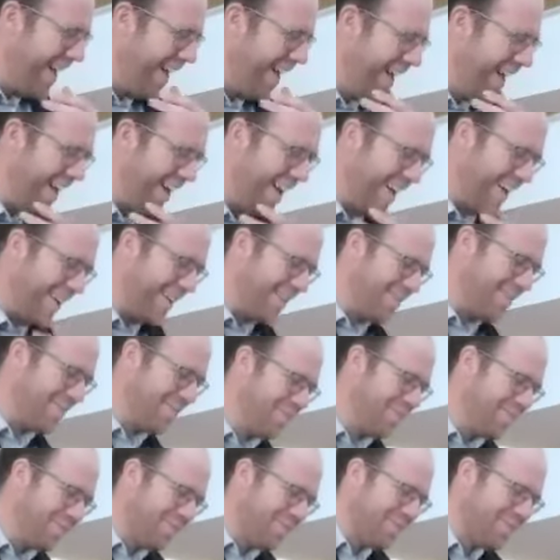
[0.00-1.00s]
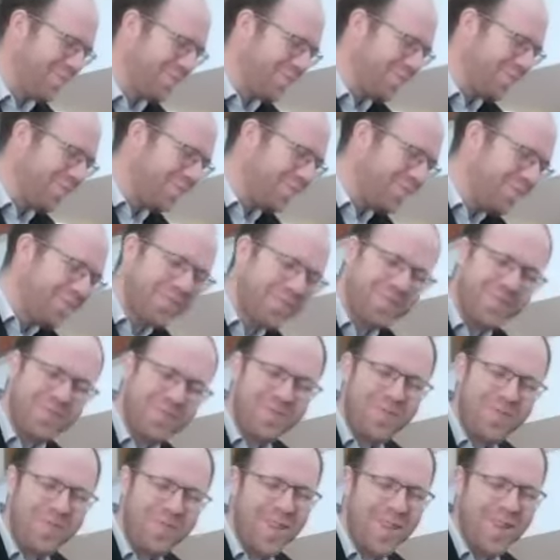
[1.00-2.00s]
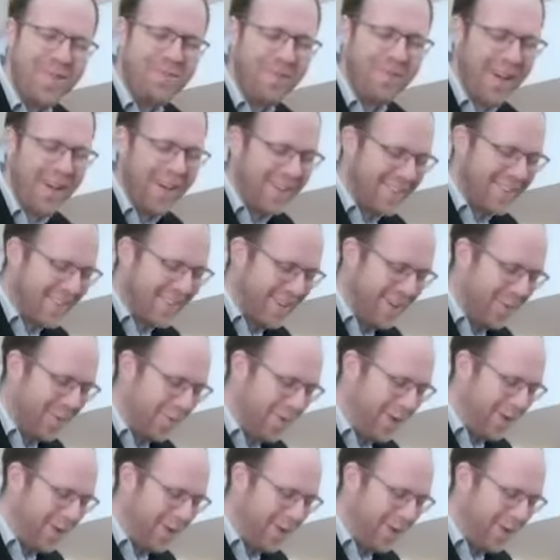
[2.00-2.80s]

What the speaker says: We are back.